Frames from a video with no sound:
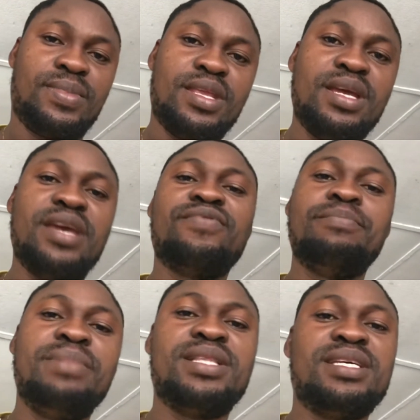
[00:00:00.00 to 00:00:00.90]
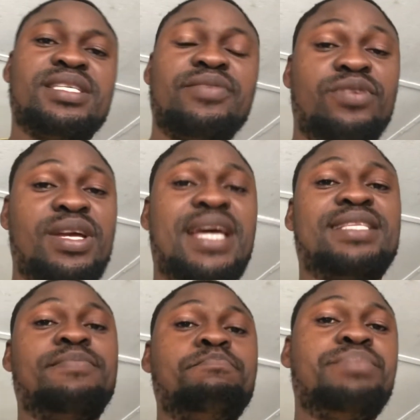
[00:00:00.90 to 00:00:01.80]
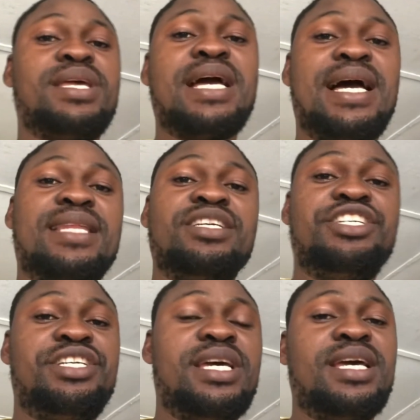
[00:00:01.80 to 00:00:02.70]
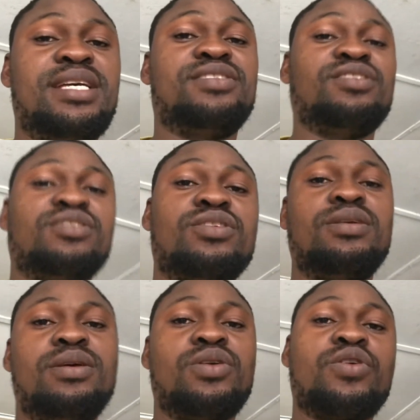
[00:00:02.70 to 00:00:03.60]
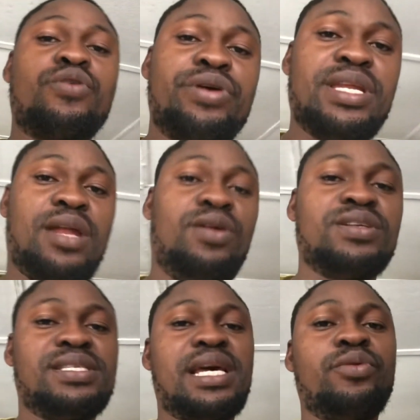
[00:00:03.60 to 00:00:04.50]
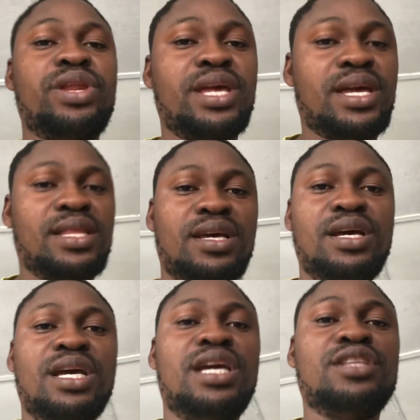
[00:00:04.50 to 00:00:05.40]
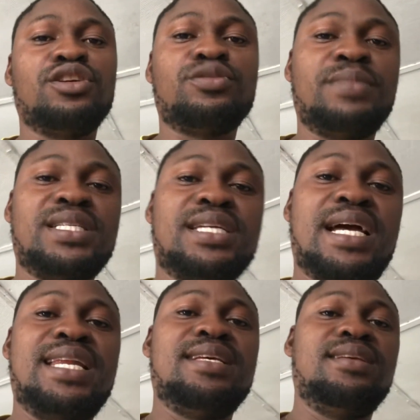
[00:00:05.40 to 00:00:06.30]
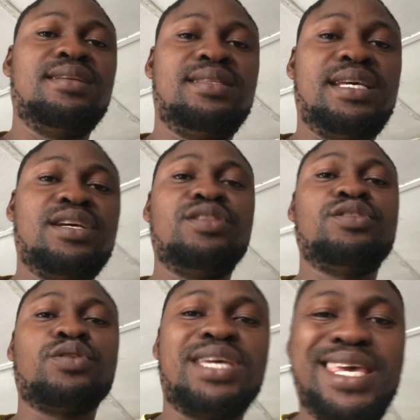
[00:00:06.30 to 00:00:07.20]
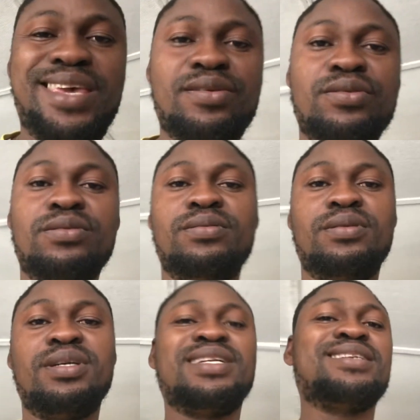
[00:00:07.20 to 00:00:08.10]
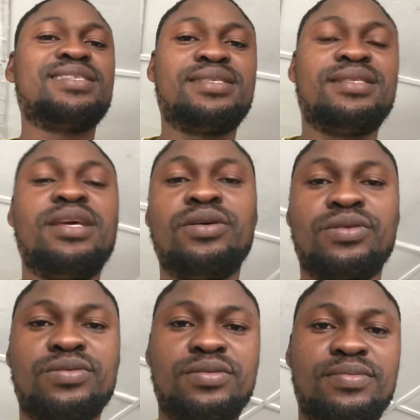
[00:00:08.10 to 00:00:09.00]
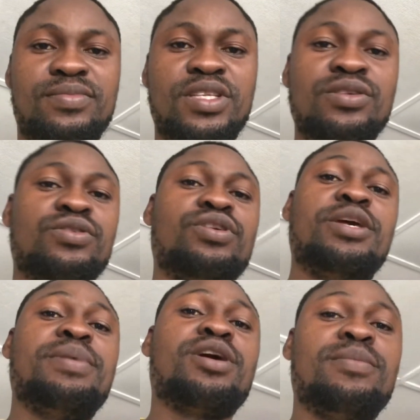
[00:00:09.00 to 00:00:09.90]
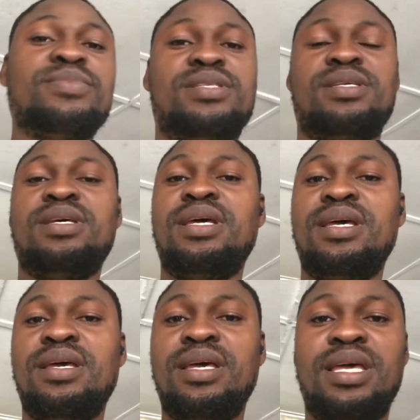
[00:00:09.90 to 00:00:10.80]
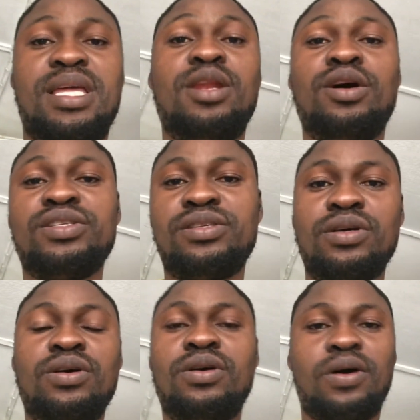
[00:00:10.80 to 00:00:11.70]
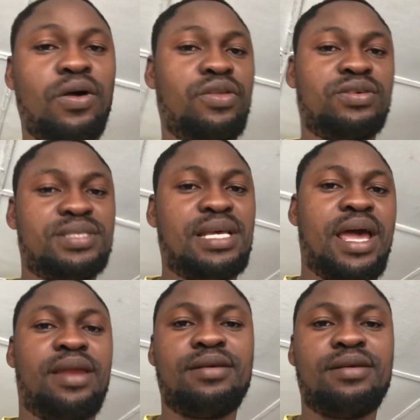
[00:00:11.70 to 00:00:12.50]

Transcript: If the meat is even getting bigger and the shell is not growing alongside with it, it automatically tends to kill the snail. So it becomes a loss on your side.